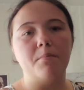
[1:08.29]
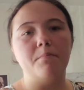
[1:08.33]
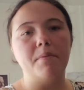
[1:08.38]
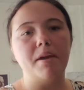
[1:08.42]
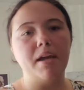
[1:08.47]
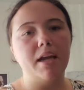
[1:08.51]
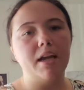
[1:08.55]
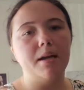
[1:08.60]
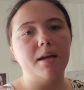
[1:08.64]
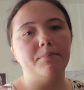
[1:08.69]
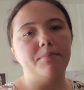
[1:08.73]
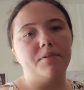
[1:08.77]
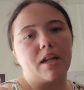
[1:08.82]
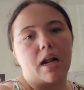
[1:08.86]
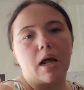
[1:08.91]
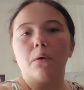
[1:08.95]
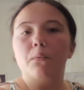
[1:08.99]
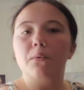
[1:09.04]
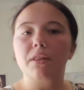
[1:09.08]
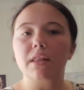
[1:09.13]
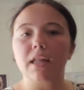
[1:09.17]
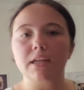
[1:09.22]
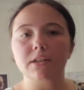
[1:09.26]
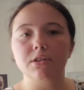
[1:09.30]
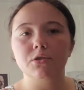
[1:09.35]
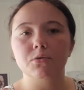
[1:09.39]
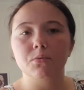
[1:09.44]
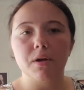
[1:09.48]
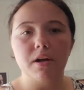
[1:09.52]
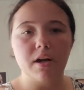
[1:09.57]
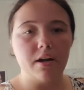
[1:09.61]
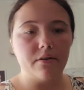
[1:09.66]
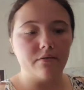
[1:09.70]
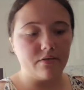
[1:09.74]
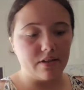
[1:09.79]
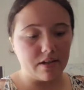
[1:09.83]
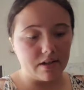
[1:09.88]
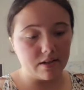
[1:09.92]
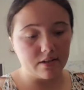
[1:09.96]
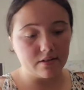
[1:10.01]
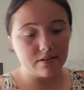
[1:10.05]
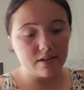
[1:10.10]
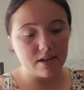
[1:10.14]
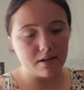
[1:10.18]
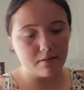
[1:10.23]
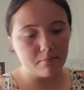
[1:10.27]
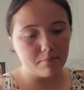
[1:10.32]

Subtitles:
makeup that I would like to wear day to day,